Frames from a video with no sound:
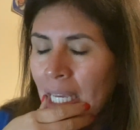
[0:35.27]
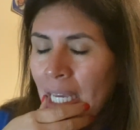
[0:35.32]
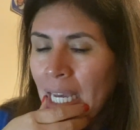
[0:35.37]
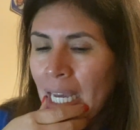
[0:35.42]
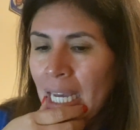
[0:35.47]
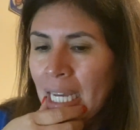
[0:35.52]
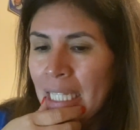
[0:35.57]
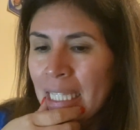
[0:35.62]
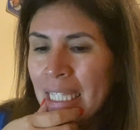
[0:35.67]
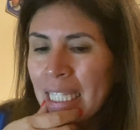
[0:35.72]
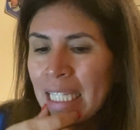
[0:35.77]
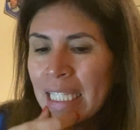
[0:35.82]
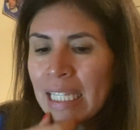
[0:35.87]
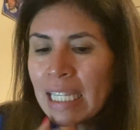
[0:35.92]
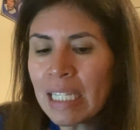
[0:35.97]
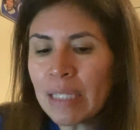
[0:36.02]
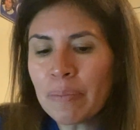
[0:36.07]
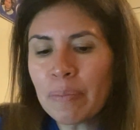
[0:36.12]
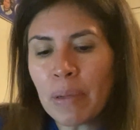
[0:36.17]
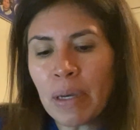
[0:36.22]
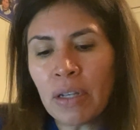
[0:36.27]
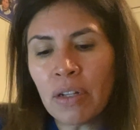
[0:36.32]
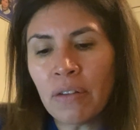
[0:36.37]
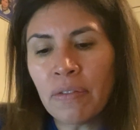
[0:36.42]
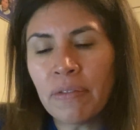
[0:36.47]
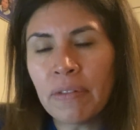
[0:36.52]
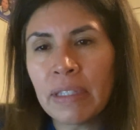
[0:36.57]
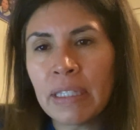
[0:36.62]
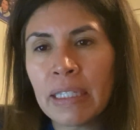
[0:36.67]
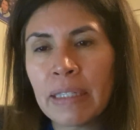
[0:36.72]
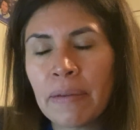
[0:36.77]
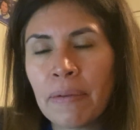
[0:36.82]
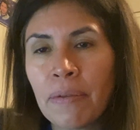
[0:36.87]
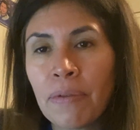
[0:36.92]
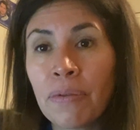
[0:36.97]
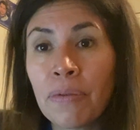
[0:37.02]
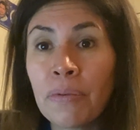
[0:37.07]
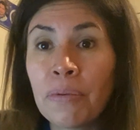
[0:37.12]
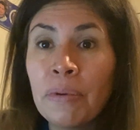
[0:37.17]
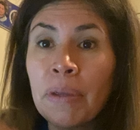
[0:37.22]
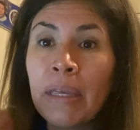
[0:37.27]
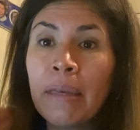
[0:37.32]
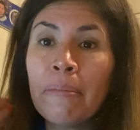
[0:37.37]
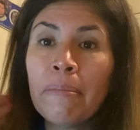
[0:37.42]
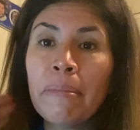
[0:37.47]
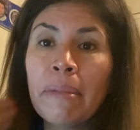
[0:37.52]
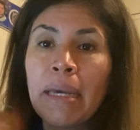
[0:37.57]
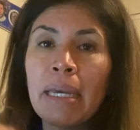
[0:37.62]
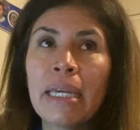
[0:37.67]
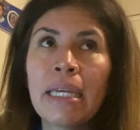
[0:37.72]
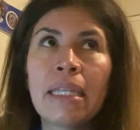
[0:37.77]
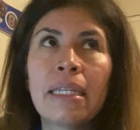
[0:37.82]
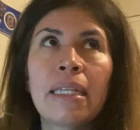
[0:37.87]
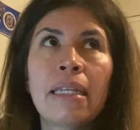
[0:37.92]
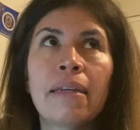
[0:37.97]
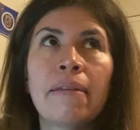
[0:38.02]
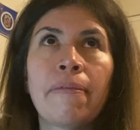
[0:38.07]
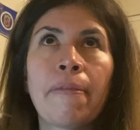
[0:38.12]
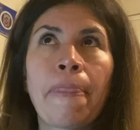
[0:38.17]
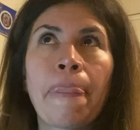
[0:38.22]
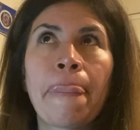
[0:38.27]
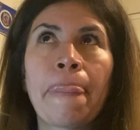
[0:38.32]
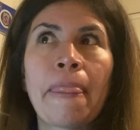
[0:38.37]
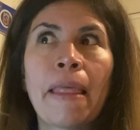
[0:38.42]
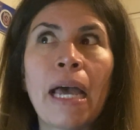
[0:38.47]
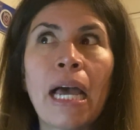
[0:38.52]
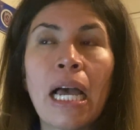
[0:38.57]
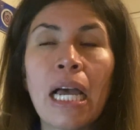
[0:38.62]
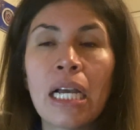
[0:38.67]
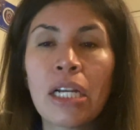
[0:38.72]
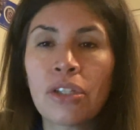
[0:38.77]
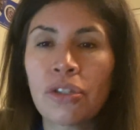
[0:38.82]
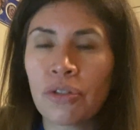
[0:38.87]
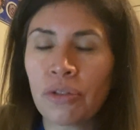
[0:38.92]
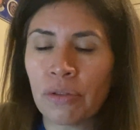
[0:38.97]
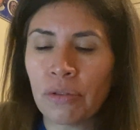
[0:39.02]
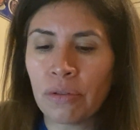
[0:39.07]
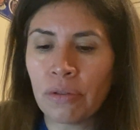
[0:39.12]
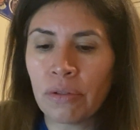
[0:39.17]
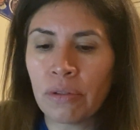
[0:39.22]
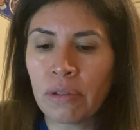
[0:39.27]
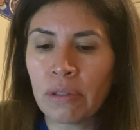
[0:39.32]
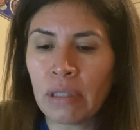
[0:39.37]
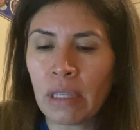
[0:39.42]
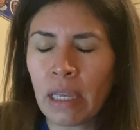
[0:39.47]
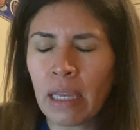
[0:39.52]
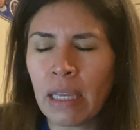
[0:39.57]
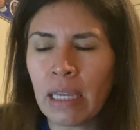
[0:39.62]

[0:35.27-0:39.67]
And this is part of the three main actions.